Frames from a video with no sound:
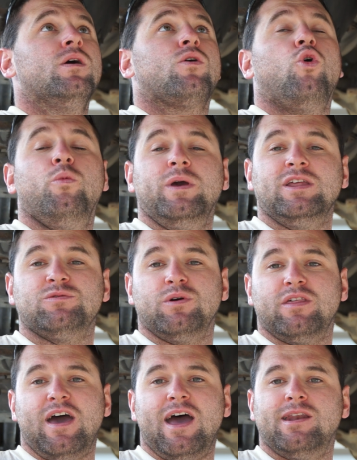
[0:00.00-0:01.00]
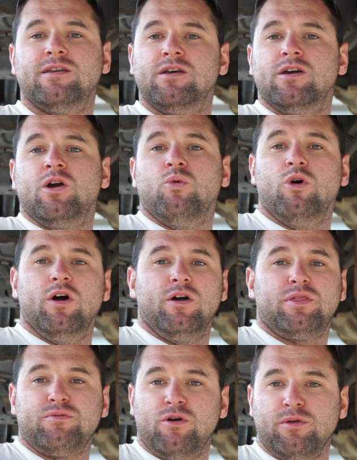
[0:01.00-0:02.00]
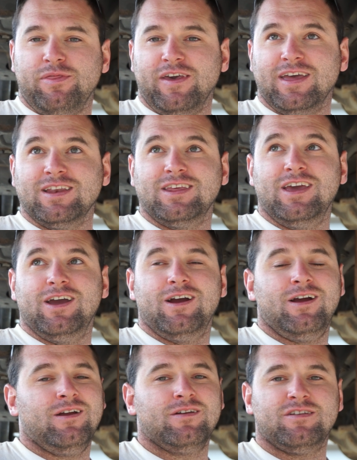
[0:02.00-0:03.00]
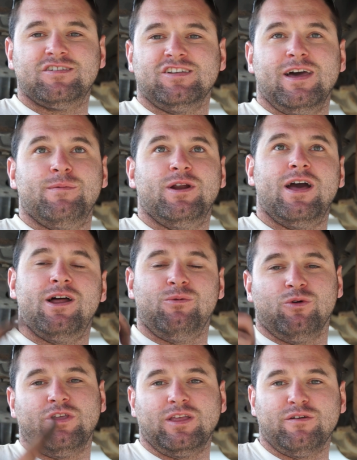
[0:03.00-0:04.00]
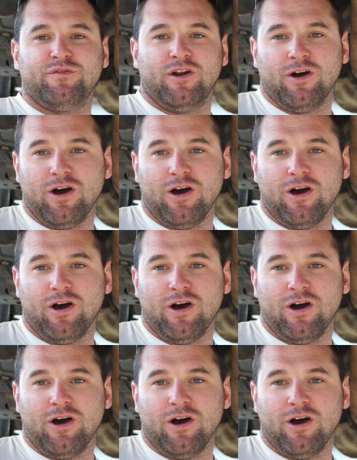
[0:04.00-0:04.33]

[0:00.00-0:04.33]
cool beans with that. We'll throw the thing in gear, slam her down, and we'll take the front